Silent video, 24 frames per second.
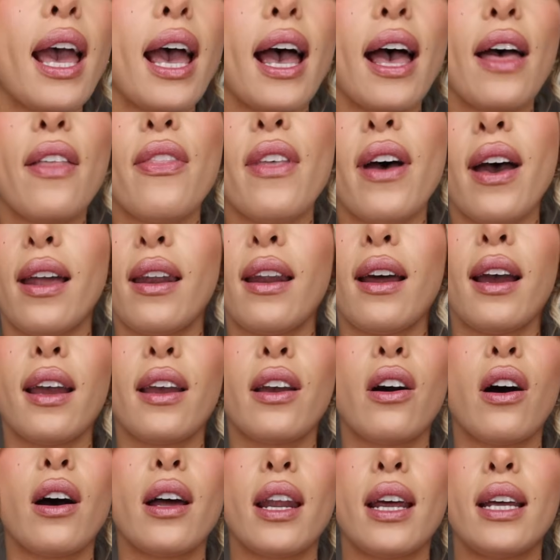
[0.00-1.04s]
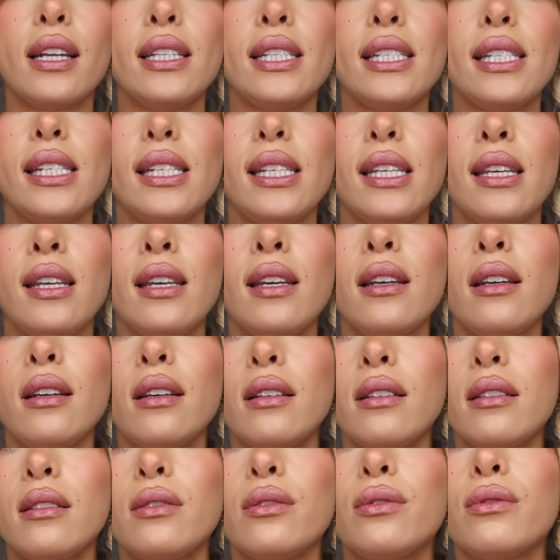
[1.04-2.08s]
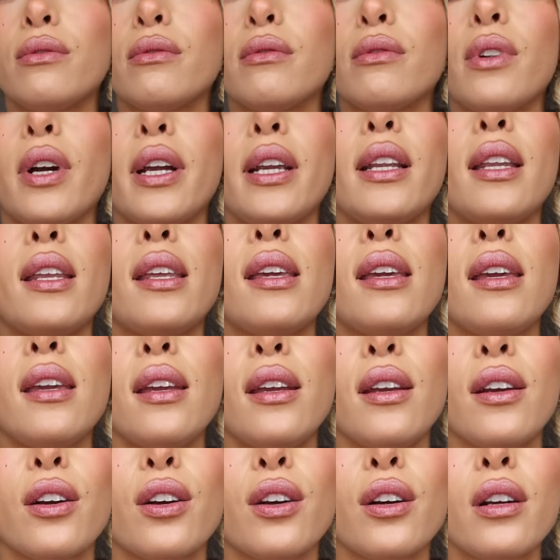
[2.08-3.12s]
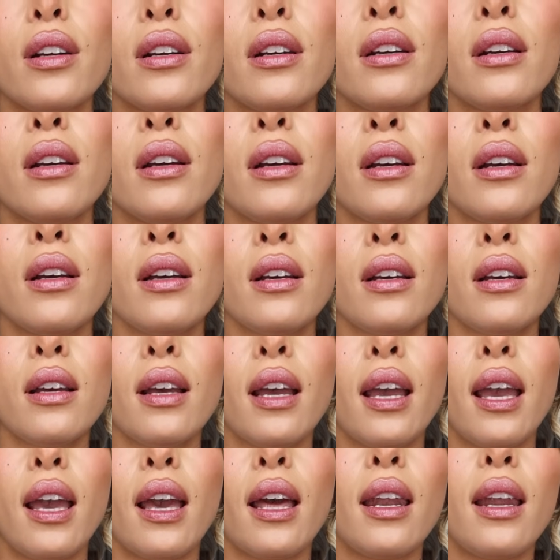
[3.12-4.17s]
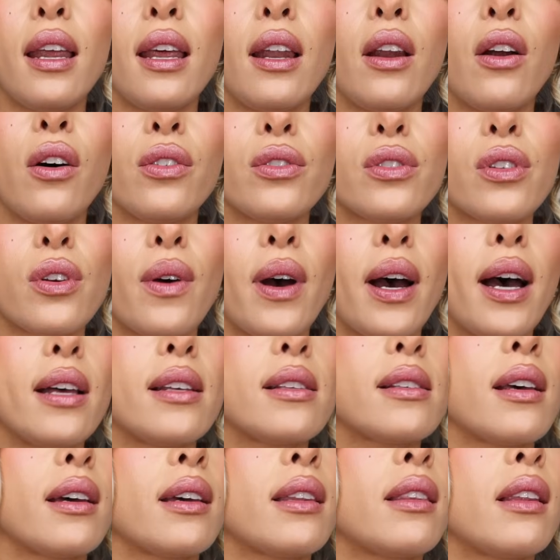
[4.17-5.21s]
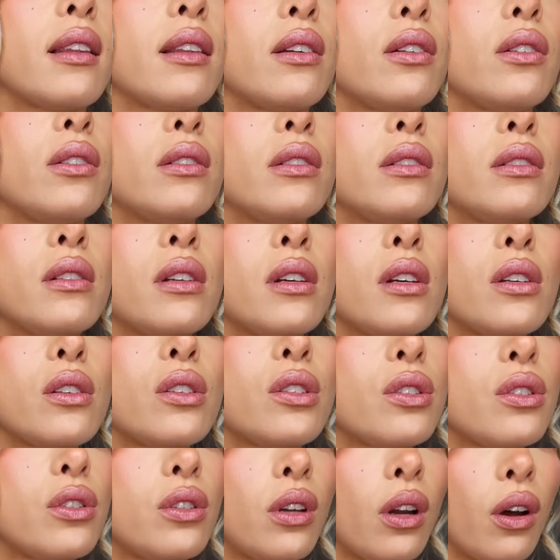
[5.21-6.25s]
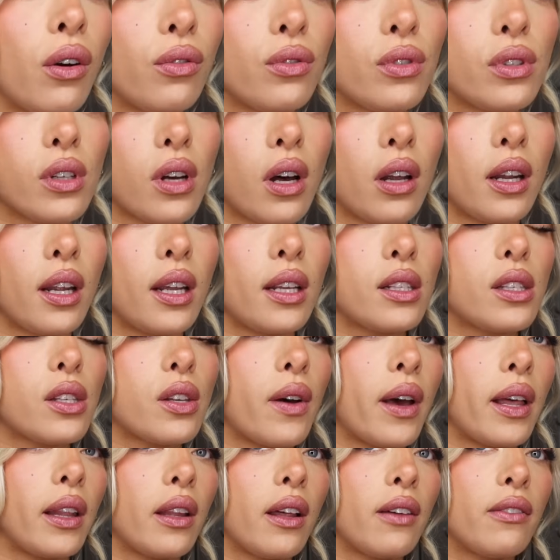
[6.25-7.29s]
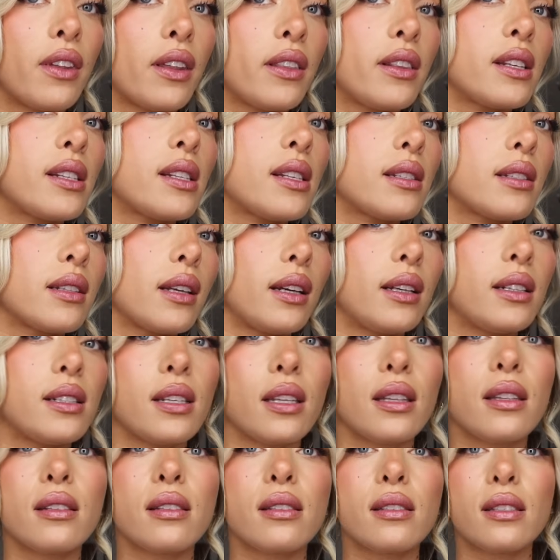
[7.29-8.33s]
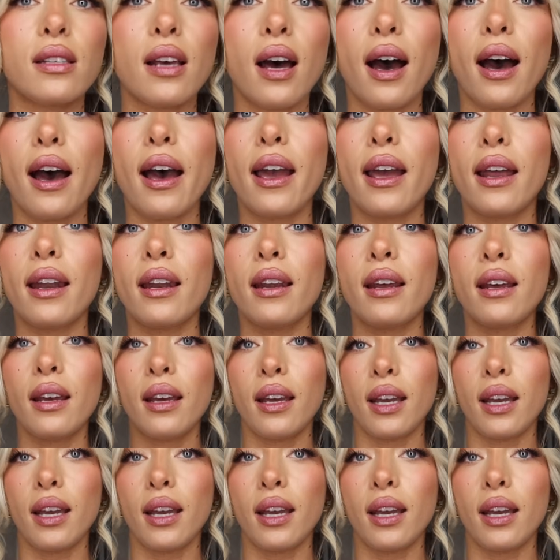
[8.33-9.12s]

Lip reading: and then I got a D right here, and it also has like the little stones on it. So I love that this is like to the side.